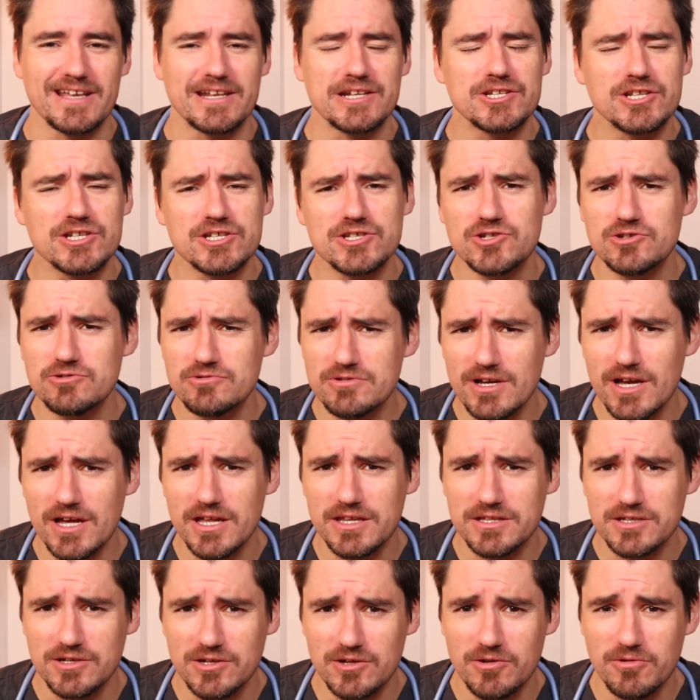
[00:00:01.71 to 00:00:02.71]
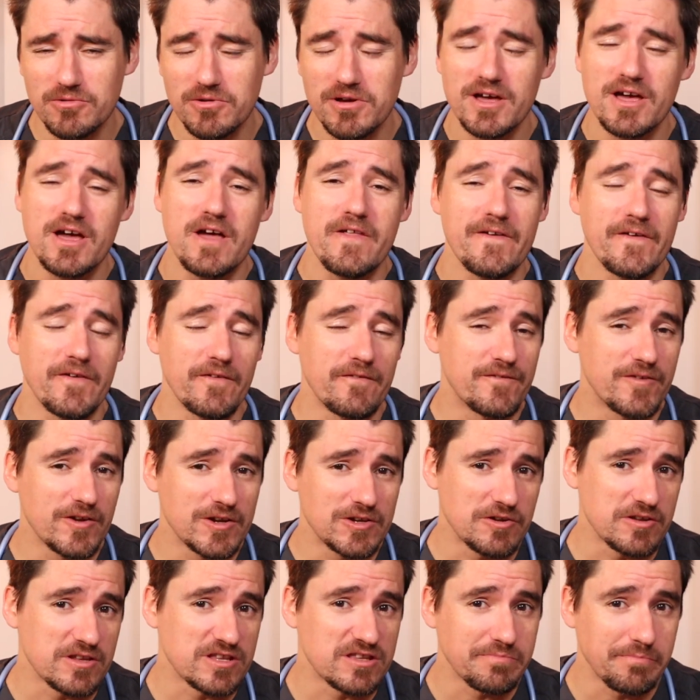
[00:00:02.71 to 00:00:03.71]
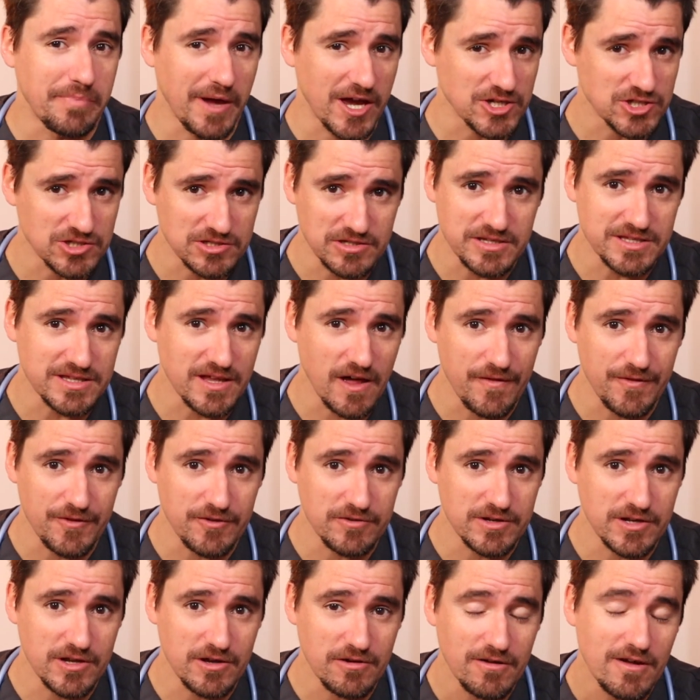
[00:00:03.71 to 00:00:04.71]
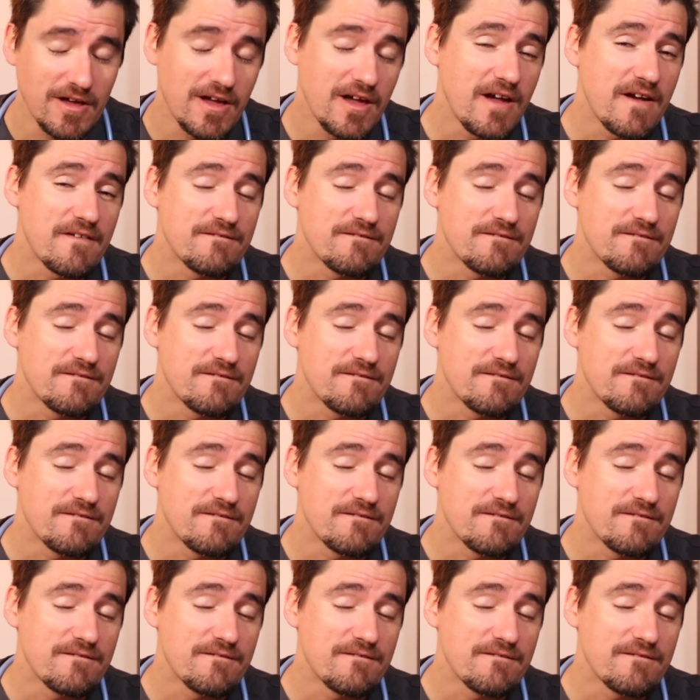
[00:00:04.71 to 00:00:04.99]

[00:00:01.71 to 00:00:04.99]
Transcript: and did you guys know there are veterinary specialists out there now?